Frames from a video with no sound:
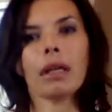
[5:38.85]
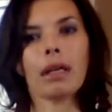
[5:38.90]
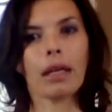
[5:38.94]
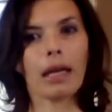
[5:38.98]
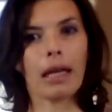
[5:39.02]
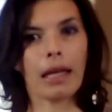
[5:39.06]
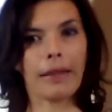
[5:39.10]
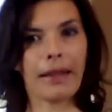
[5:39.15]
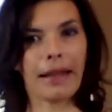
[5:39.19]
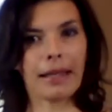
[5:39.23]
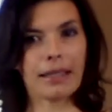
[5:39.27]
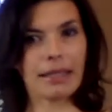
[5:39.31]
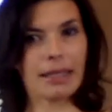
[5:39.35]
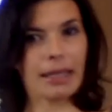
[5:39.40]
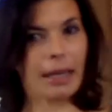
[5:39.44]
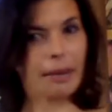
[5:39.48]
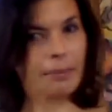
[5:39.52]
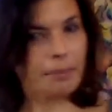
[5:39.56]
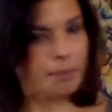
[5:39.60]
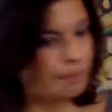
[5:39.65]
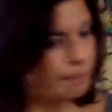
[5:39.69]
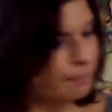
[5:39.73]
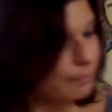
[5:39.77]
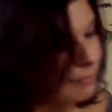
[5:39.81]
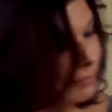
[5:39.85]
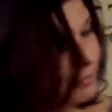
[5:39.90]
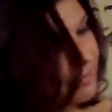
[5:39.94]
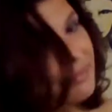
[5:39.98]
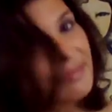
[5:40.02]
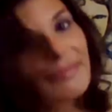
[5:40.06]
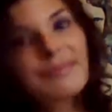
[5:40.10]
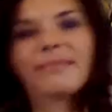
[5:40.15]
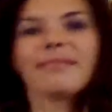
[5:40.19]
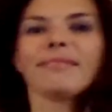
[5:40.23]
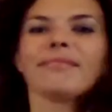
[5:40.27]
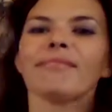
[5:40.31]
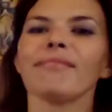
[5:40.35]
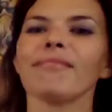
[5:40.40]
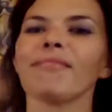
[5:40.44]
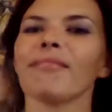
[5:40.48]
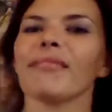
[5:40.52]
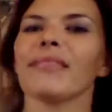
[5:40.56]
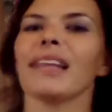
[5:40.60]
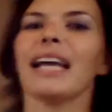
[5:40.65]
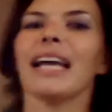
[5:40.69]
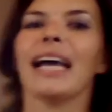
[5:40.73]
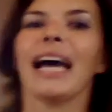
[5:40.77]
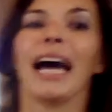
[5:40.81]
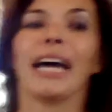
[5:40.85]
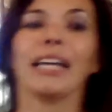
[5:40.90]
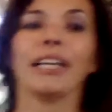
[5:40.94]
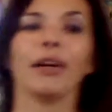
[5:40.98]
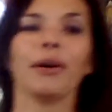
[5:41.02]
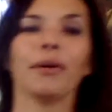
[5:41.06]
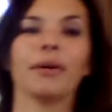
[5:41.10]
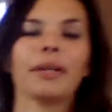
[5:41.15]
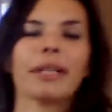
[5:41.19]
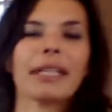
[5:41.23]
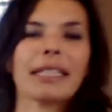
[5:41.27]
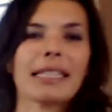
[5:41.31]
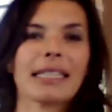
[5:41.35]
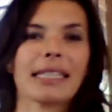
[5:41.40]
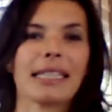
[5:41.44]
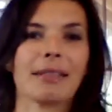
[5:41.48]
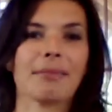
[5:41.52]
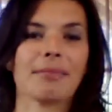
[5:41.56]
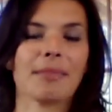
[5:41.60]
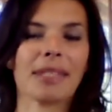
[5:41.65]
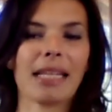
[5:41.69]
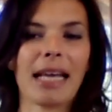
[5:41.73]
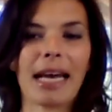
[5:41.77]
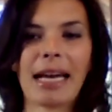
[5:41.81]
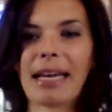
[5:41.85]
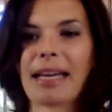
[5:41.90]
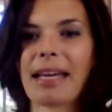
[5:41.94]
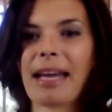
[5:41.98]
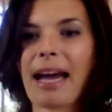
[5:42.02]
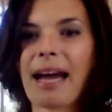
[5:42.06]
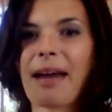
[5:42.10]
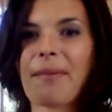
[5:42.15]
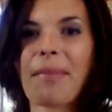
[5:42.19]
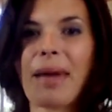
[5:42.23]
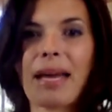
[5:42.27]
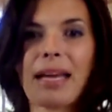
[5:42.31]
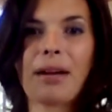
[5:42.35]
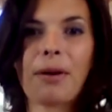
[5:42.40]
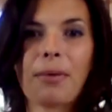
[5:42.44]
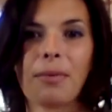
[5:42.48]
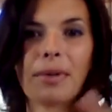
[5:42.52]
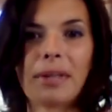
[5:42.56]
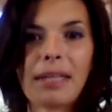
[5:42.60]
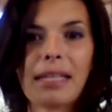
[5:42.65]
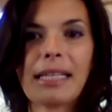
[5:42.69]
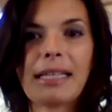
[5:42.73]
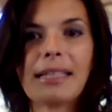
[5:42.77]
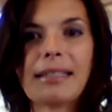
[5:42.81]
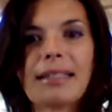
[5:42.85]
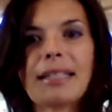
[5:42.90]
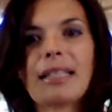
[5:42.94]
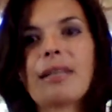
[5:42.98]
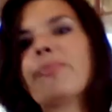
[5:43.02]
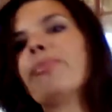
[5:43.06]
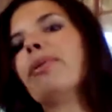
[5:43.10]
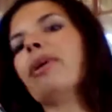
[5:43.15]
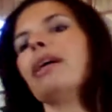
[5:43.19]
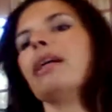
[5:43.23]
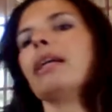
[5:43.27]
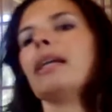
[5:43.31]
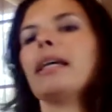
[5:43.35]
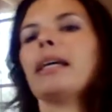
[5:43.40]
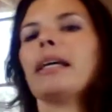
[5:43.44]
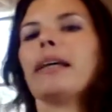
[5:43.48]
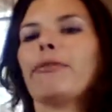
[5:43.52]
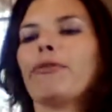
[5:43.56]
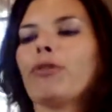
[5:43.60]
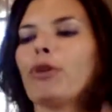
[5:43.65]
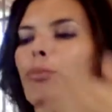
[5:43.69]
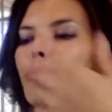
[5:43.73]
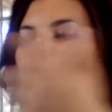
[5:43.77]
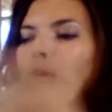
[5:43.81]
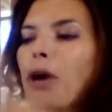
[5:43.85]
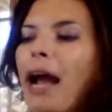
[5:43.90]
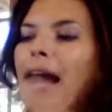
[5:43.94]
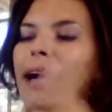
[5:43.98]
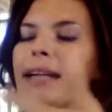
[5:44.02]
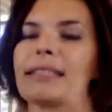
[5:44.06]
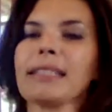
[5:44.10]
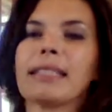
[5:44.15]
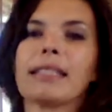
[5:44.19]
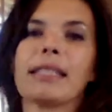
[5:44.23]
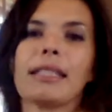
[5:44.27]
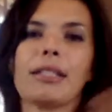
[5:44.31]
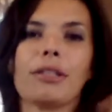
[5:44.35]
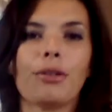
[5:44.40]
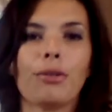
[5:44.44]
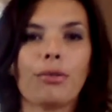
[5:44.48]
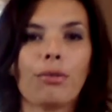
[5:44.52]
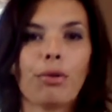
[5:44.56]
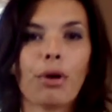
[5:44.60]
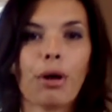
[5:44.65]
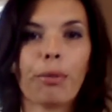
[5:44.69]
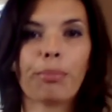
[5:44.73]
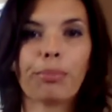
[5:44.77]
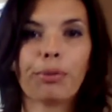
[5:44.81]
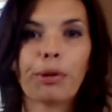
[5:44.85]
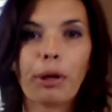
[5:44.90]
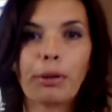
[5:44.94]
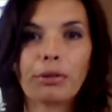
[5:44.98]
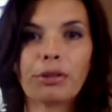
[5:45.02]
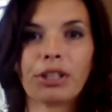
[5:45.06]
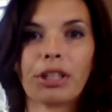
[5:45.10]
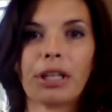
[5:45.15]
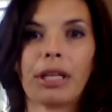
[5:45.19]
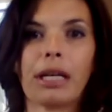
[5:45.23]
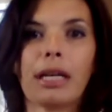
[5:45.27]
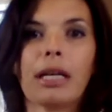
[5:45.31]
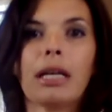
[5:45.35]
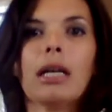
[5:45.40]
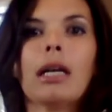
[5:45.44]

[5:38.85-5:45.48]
And that's it. I know it seems like I make it really easy, but if you practice and you approach it